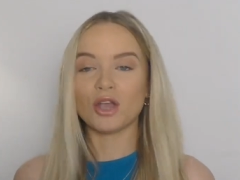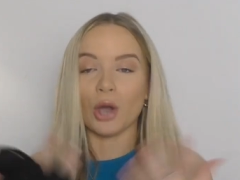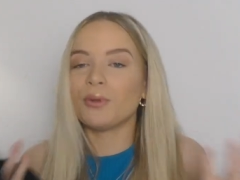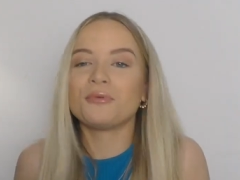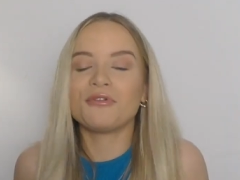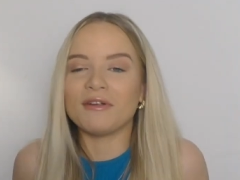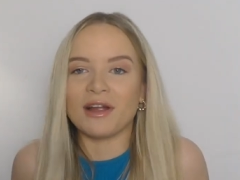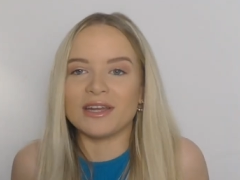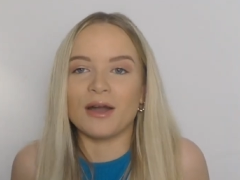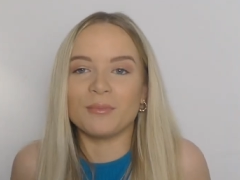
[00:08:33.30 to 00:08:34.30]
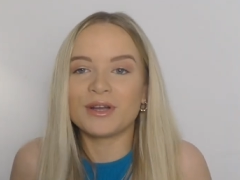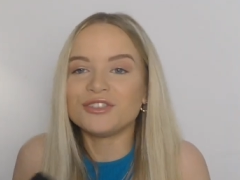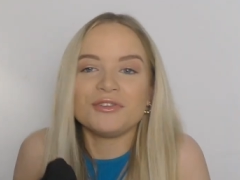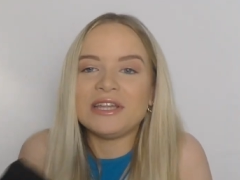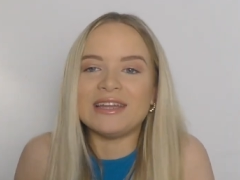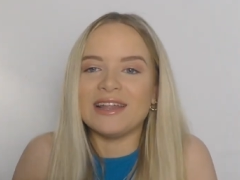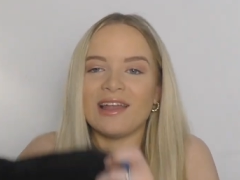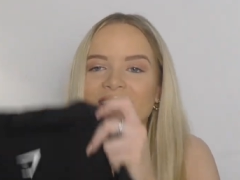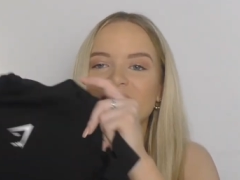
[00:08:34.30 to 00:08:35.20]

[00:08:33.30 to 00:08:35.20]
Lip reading: go and order it right now because you need it. Like,